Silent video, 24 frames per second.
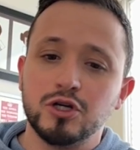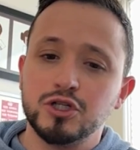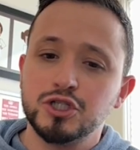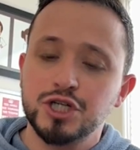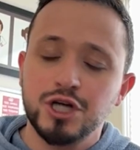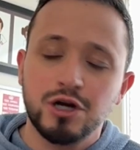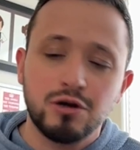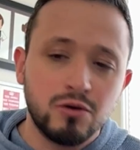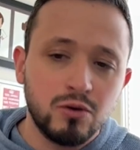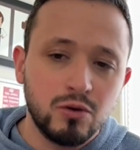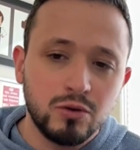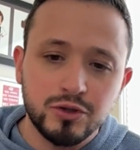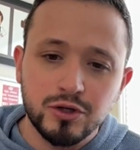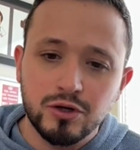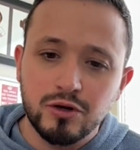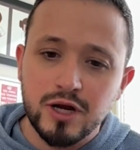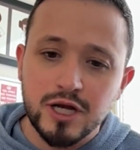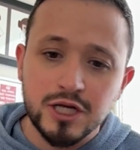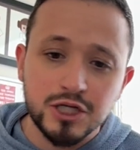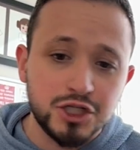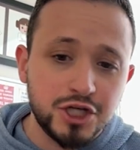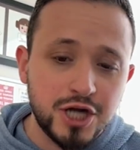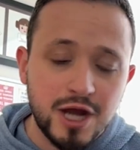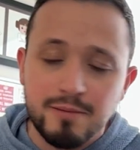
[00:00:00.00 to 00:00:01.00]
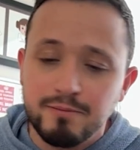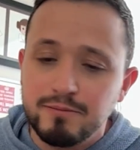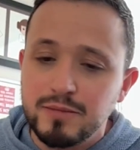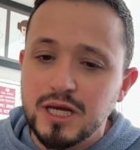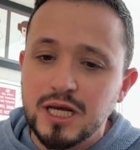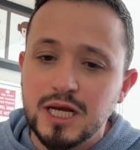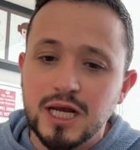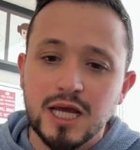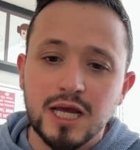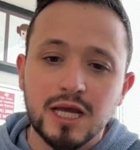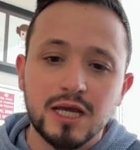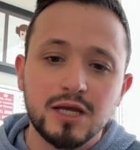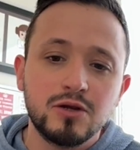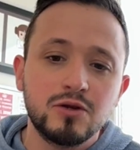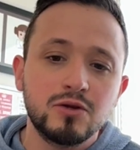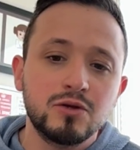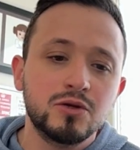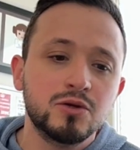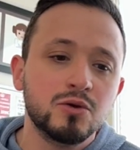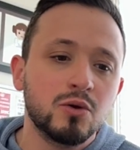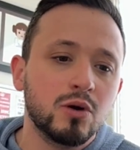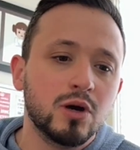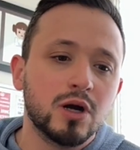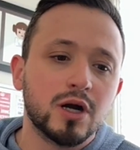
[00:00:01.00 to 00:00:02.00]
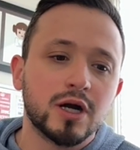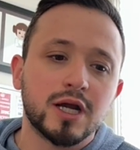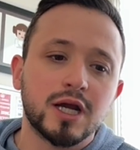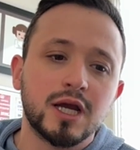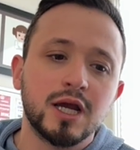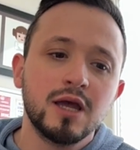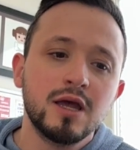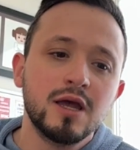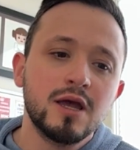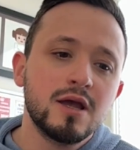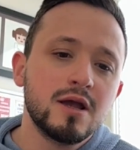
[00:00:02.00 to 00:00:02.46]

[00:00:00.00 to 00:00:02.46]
shareholder AGM meeting in New York.